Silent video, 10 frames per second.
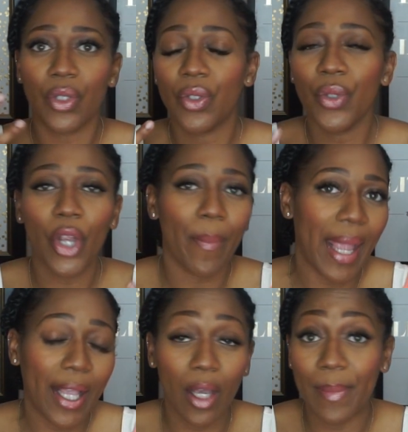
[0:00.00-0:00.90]
do your
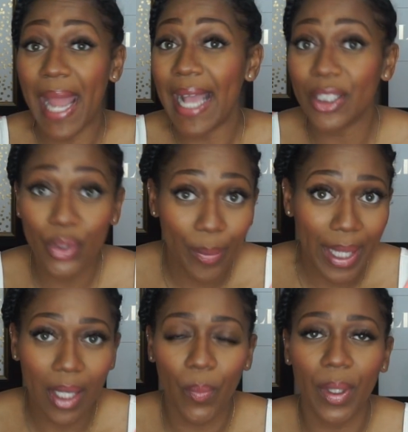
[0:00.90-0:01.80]
makeup, not do
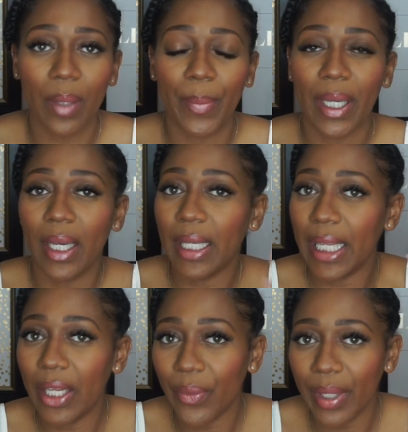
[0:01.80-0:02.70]
makeup with a bun,
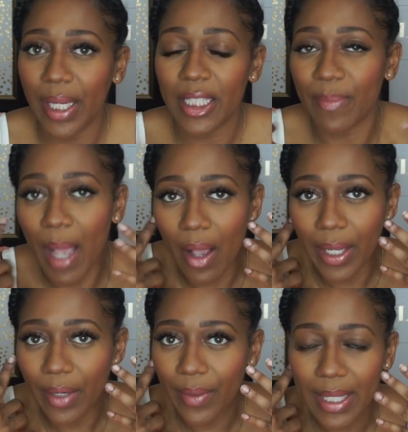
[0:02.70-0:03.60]
earrings, small
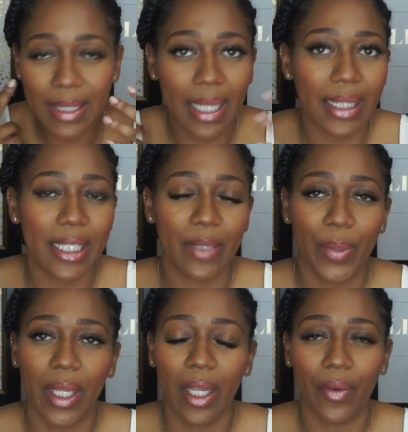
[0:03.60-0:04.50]
earrings like this,
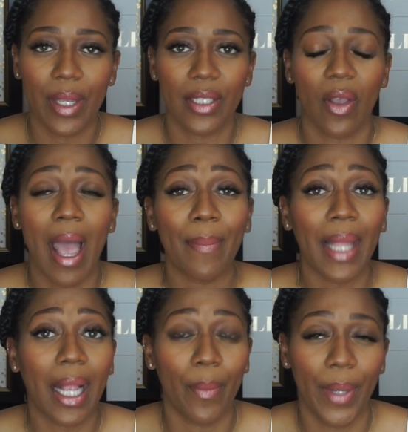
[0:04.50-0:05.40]
big earrings. So I'm
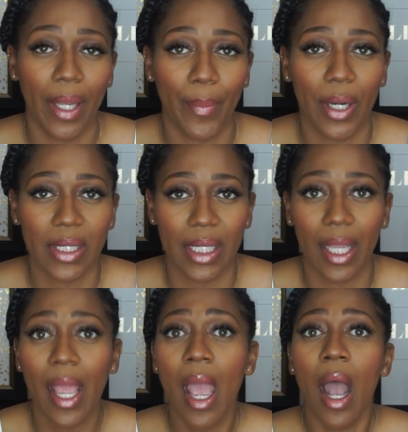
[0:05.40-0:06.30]
like a bun
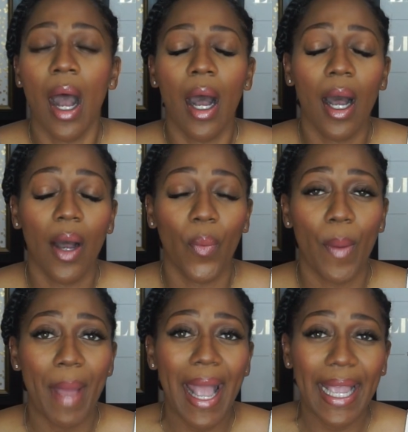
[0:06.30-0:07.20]
person.
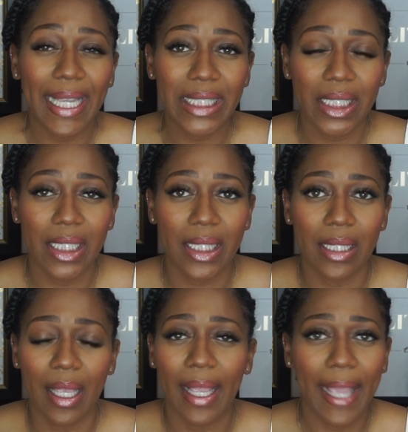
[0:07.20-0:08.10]
When my
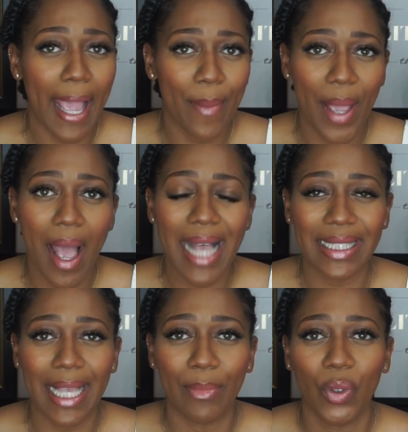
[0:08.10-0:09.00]
edges came out, I
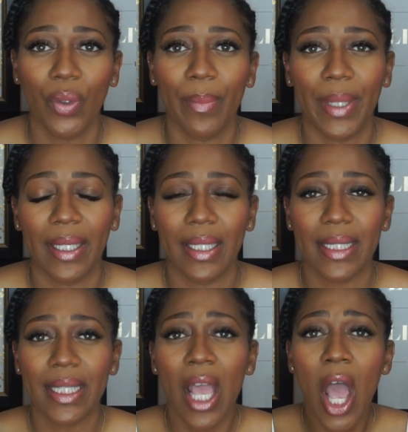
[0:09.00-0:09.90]
stopped doing
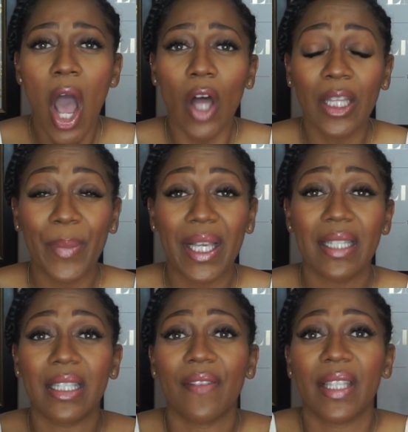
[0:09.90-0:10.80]
buns only
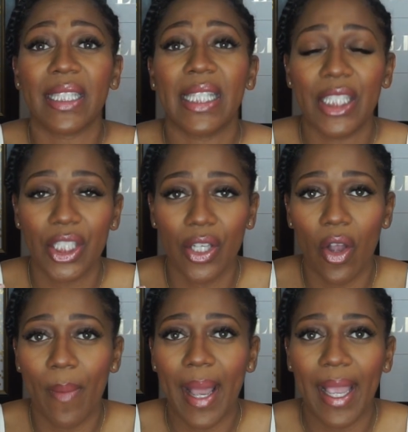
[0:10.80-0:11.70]
because of the tension
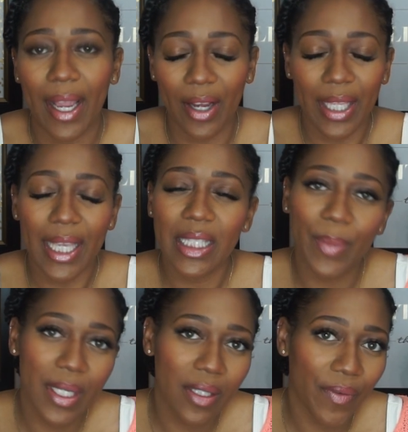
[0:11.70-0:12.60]
on my hair. Yes,
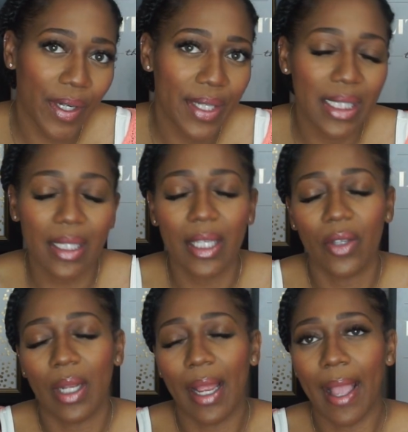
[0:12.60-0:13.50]
buns are very sleek.
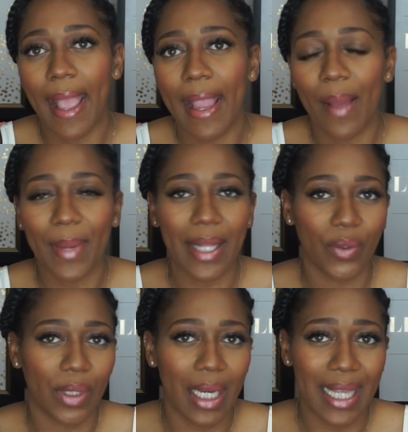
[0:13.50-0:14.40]
You're like, hey, I'm not
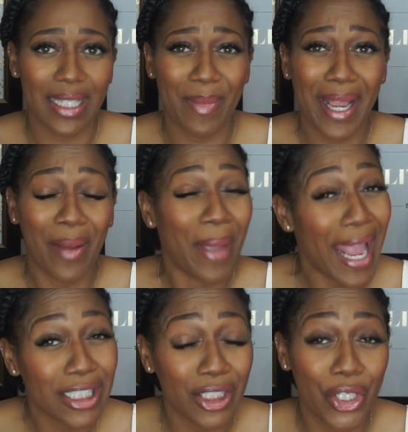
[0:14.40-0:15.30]
doing a lot to my hair, but
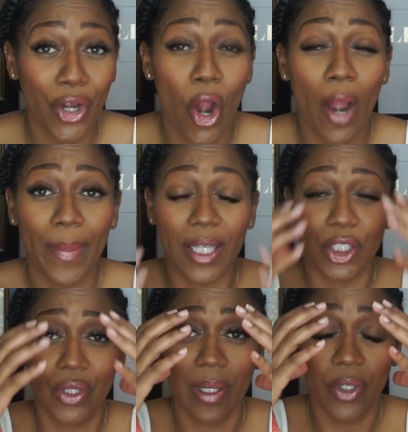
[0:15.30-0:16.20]
actually you are,
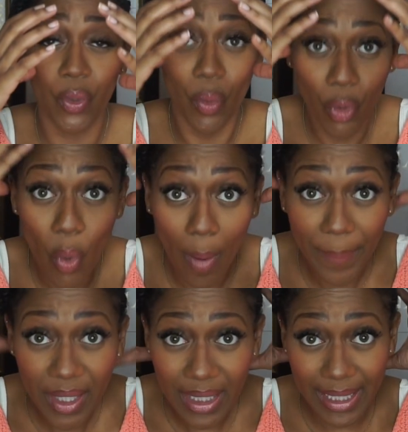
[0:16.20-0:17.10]
because you are
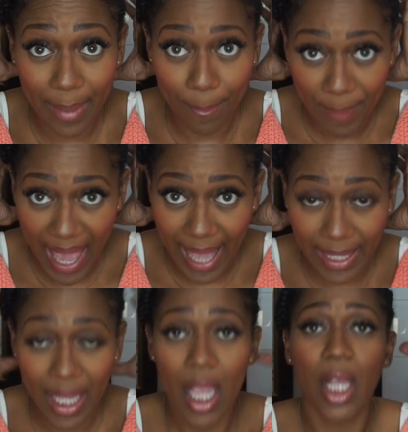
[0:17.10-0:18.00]
pulling it
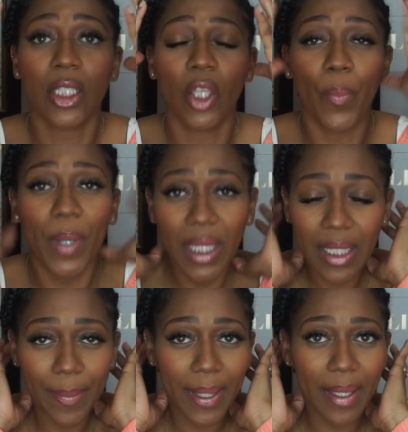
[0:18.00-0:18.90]
back. So pulling
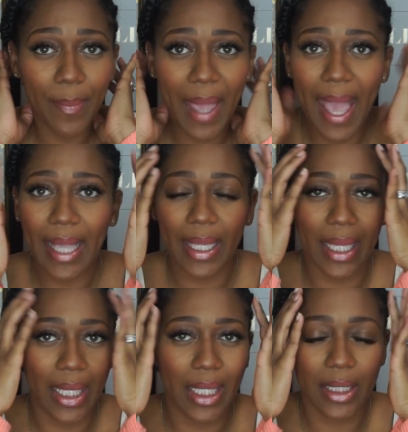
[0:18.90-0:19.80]
the bun back
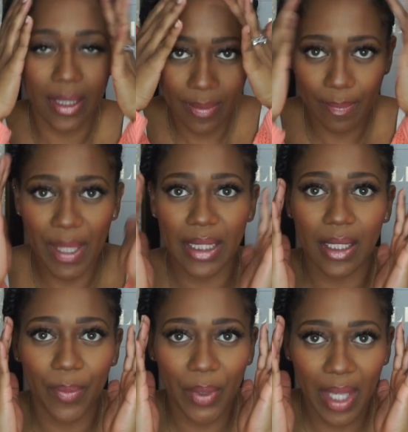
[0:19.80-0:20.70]
is messing
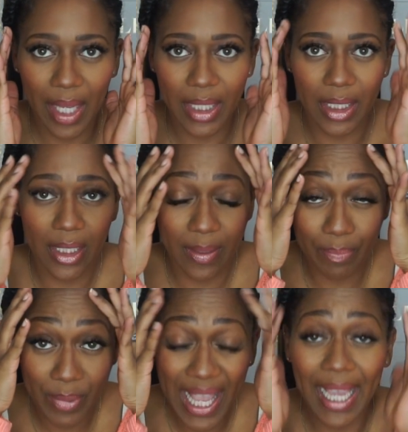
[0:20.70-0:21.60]
up your edges,
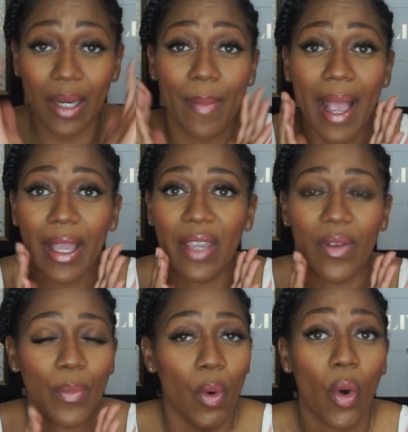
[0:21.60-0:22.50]
taking them out
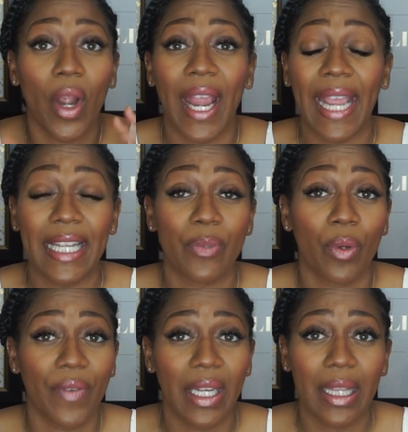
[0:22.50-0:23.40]
even more, and it's
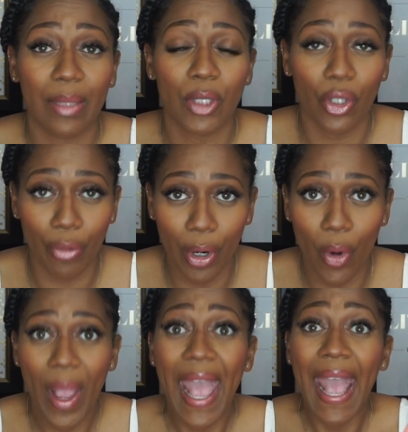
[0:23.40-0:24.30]
preventing them to
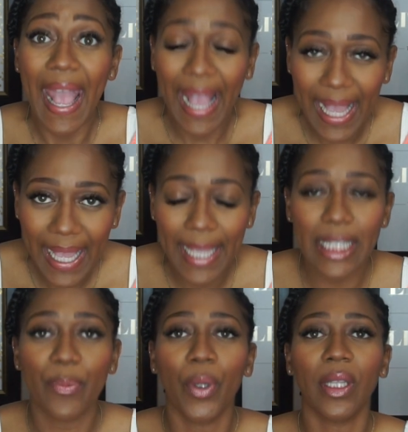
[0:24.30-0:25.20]
grow.
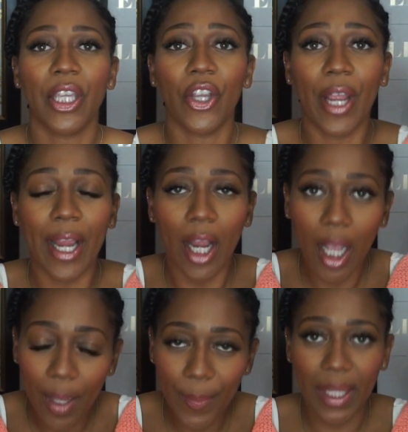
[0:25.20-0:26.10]
And pulling your hair
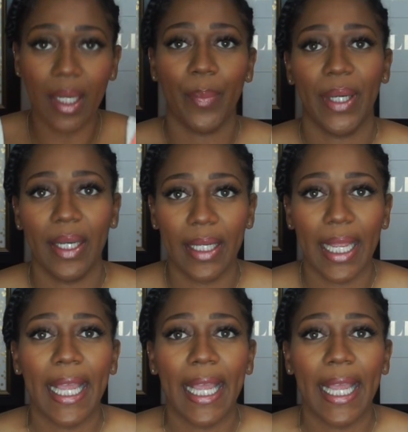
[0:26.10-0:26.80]
up in a bun